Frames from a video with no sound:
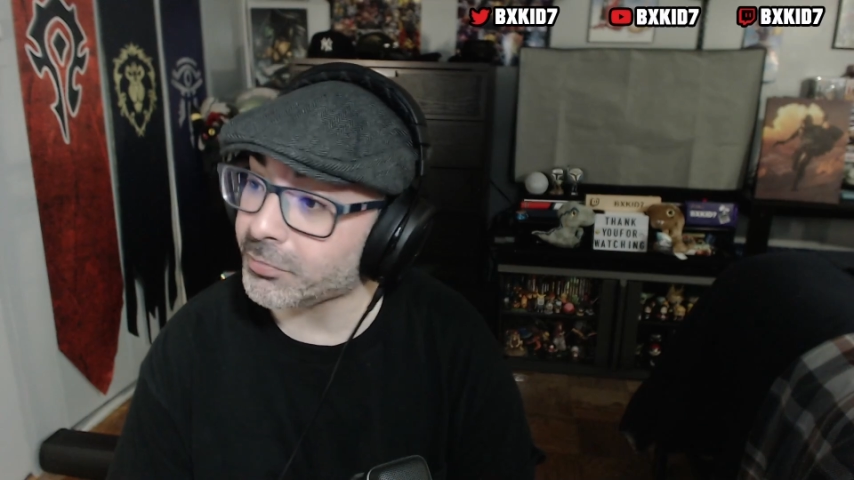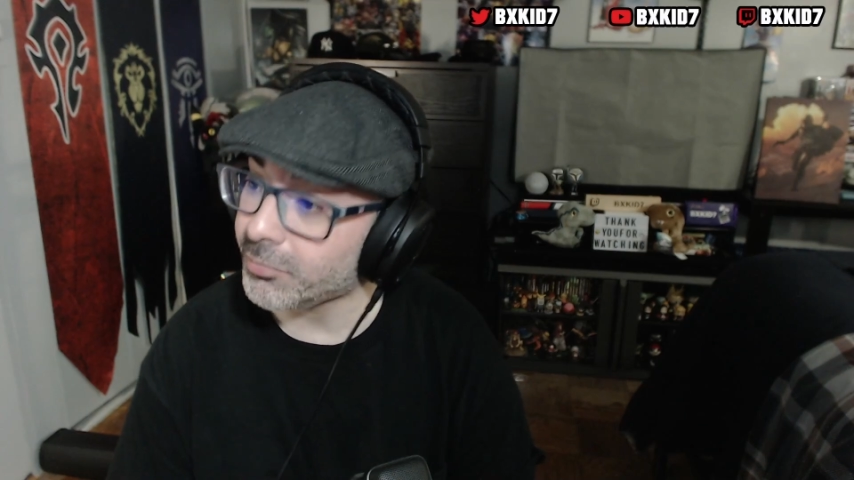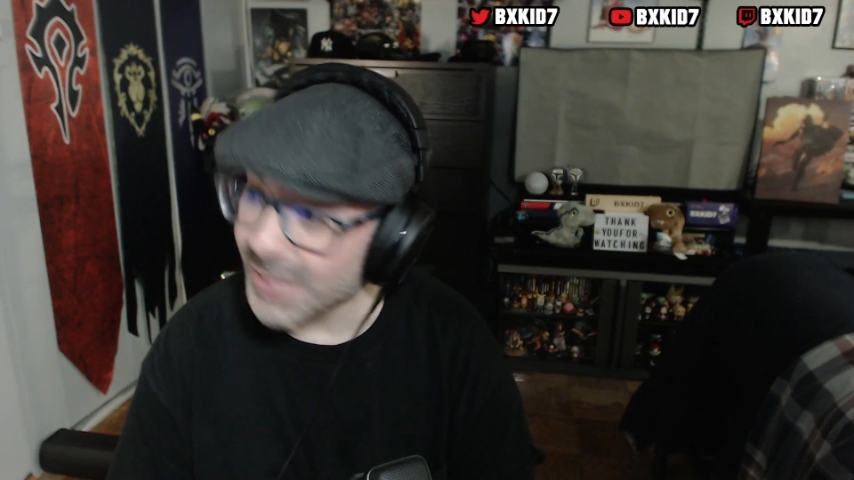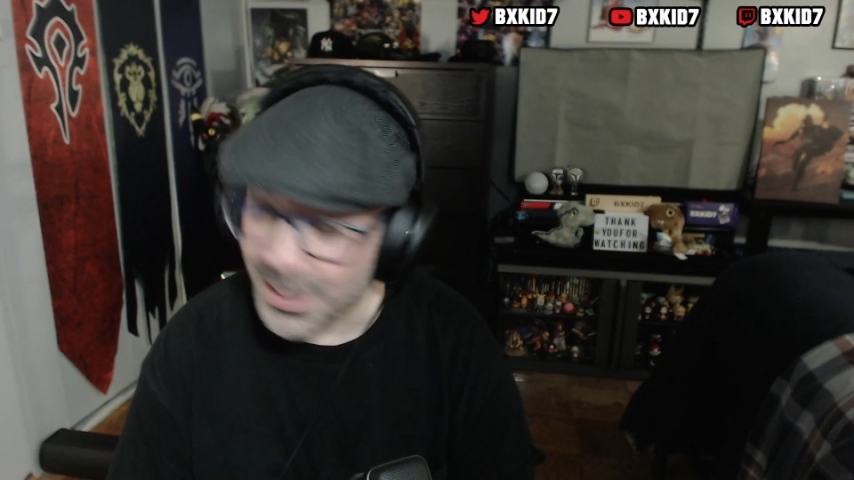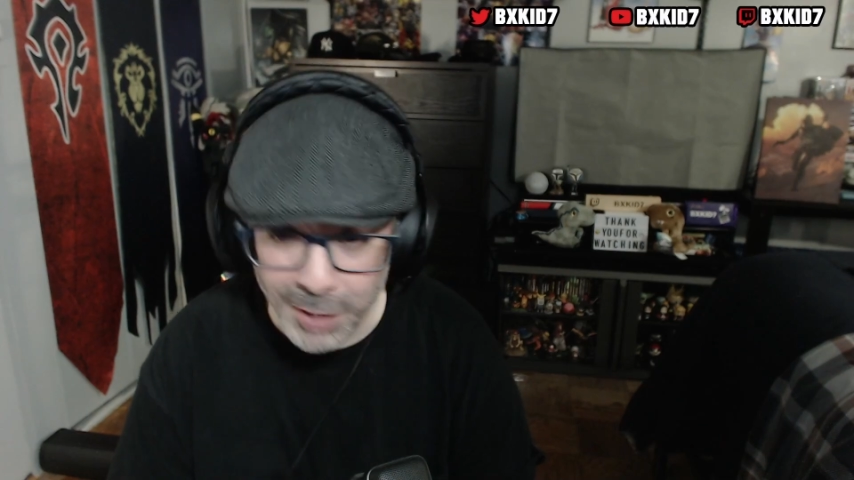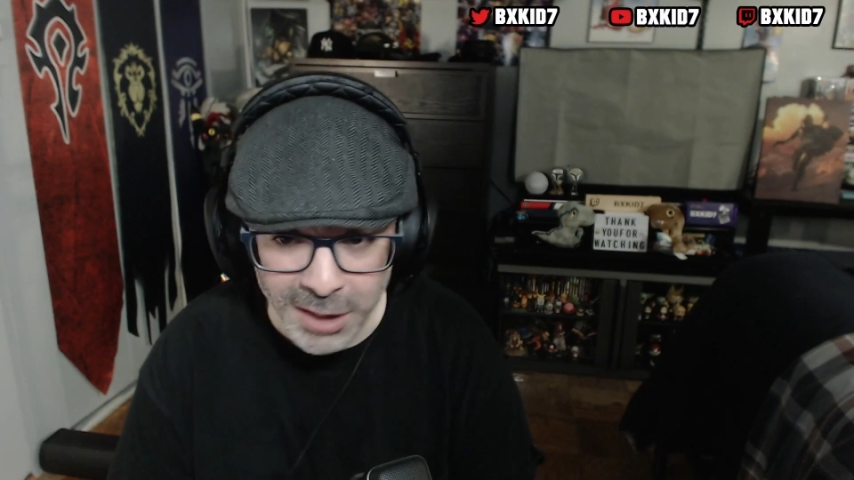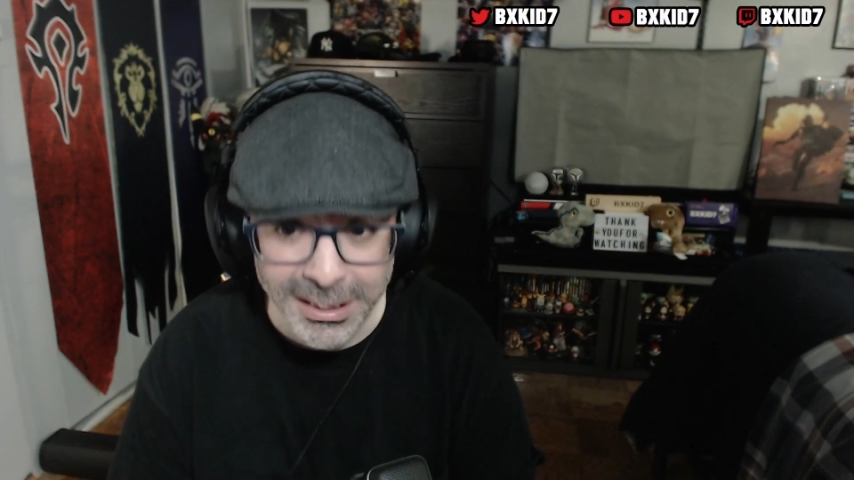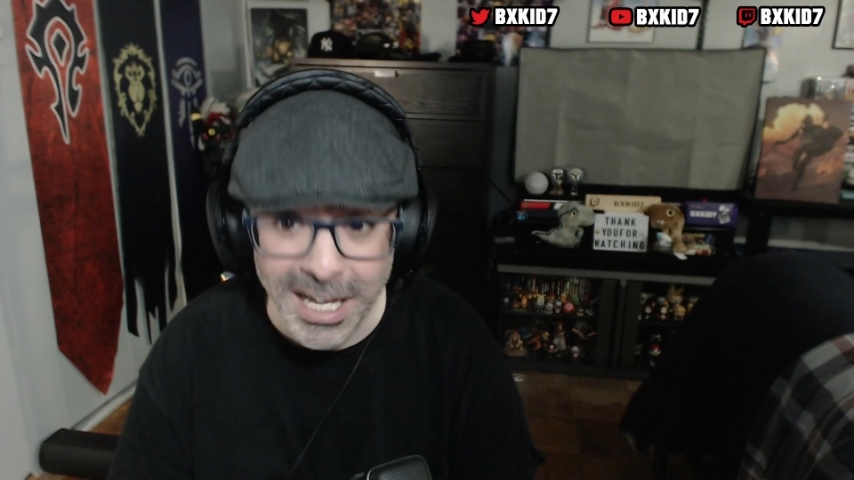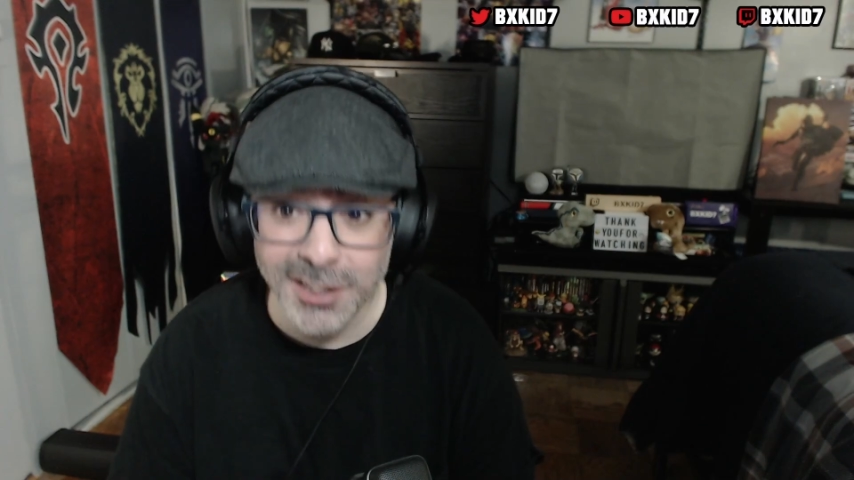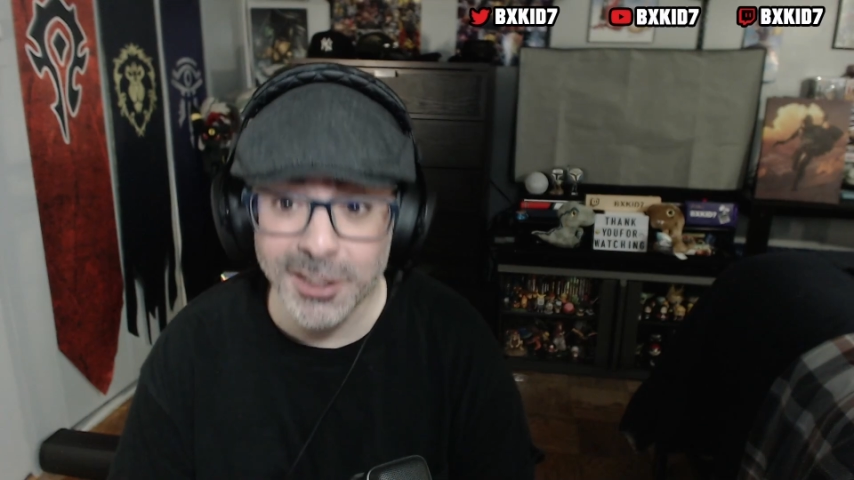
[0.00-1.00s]
But
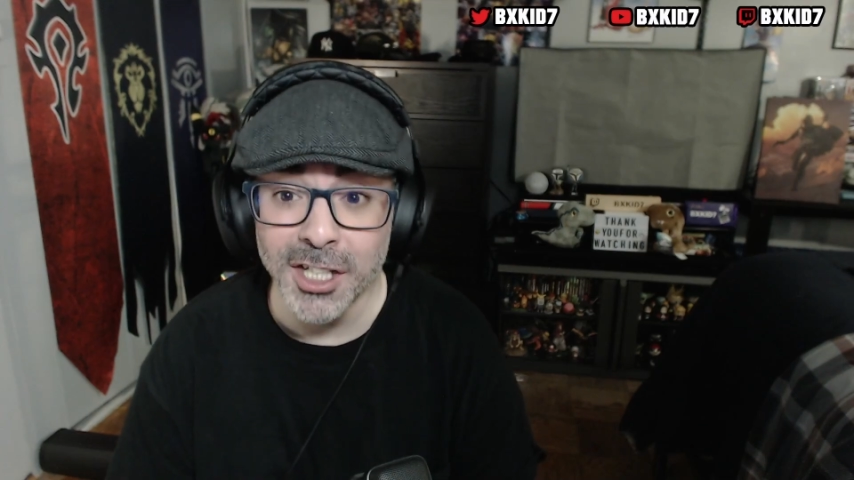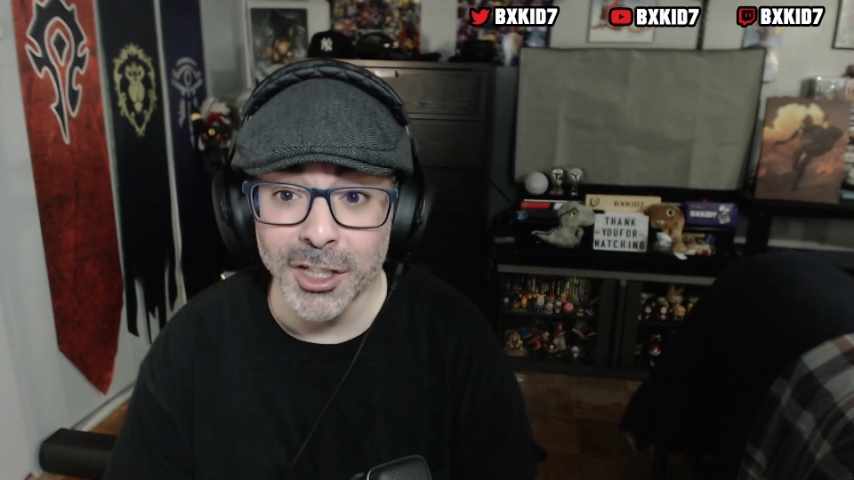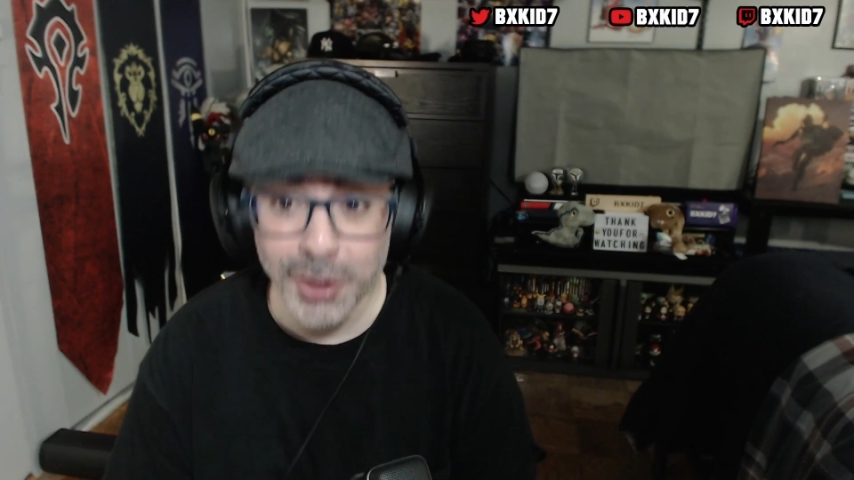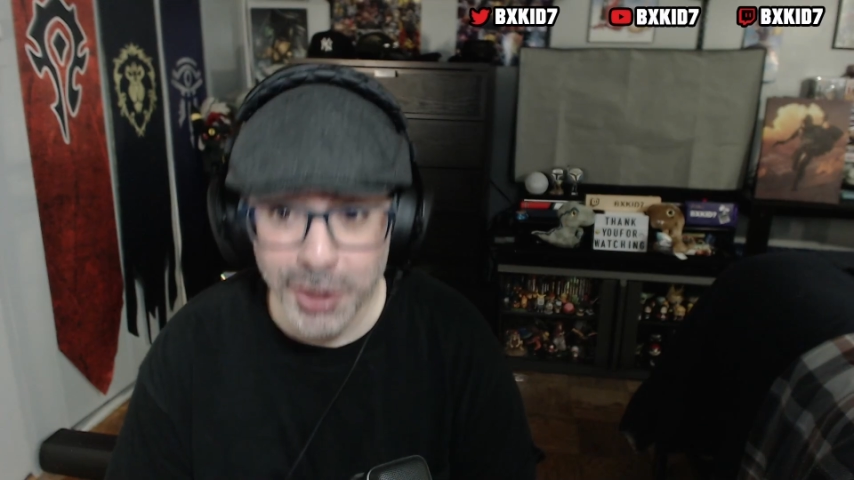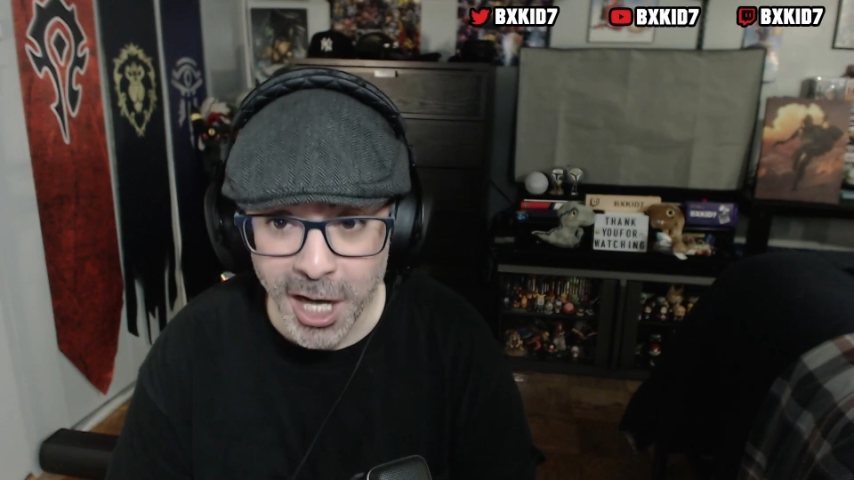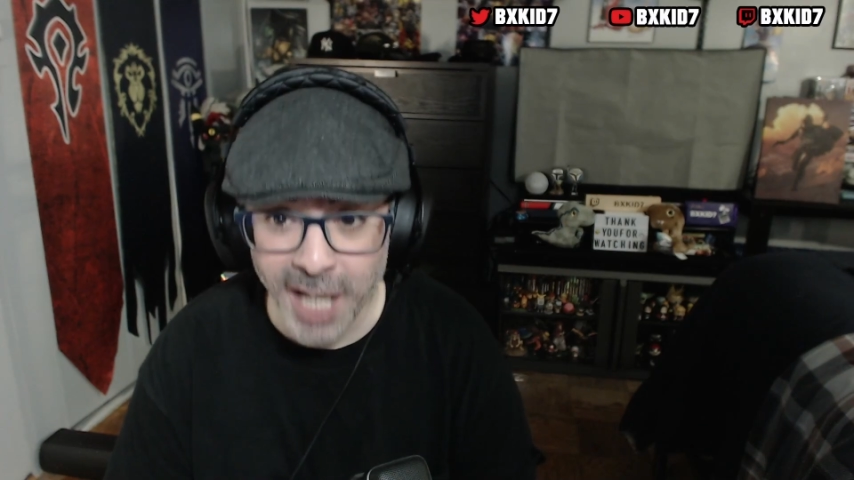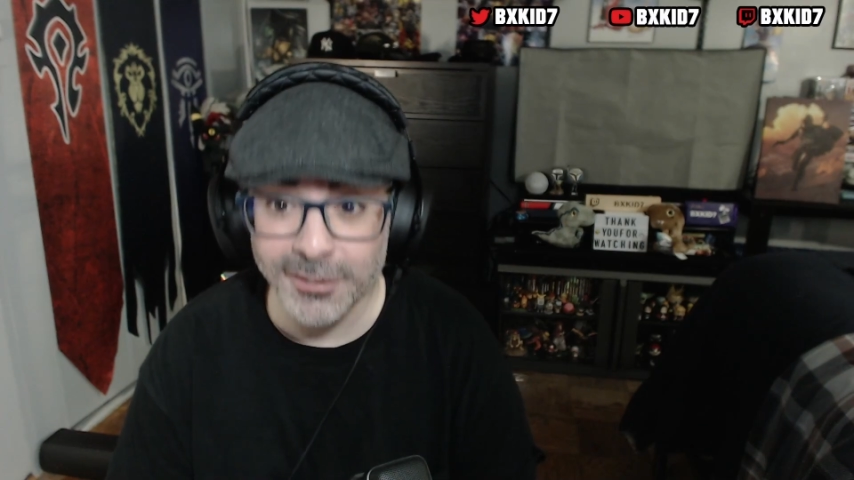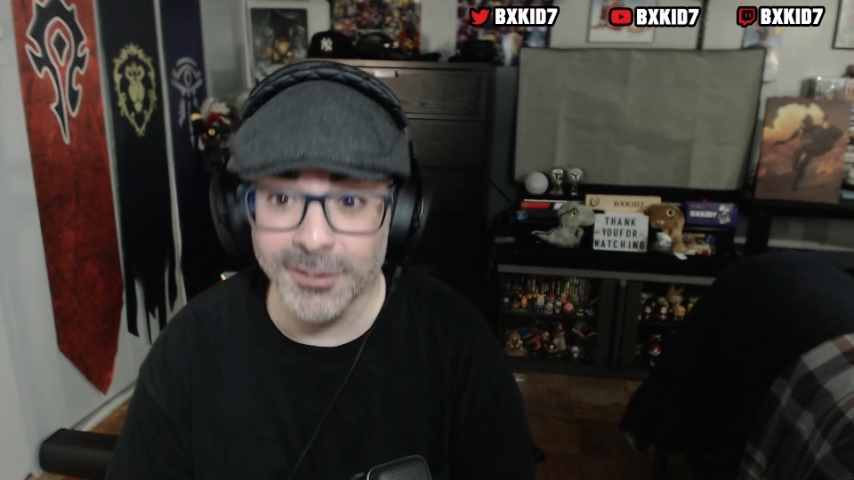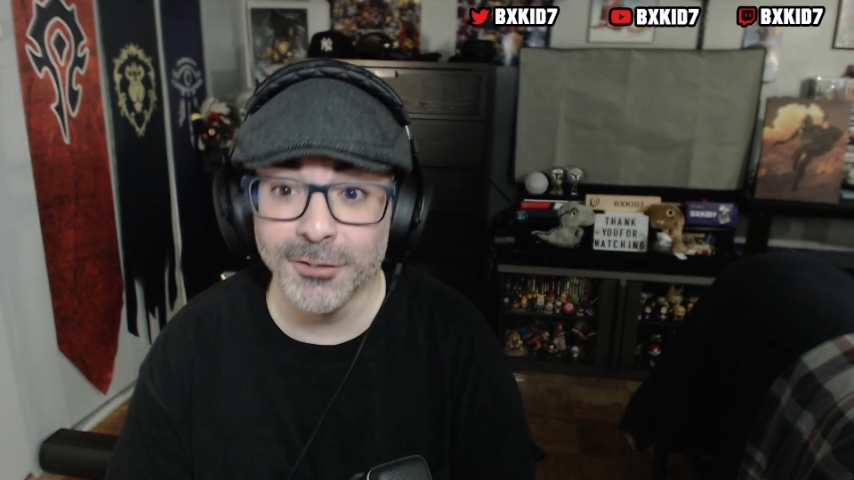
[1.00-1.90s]
yes, check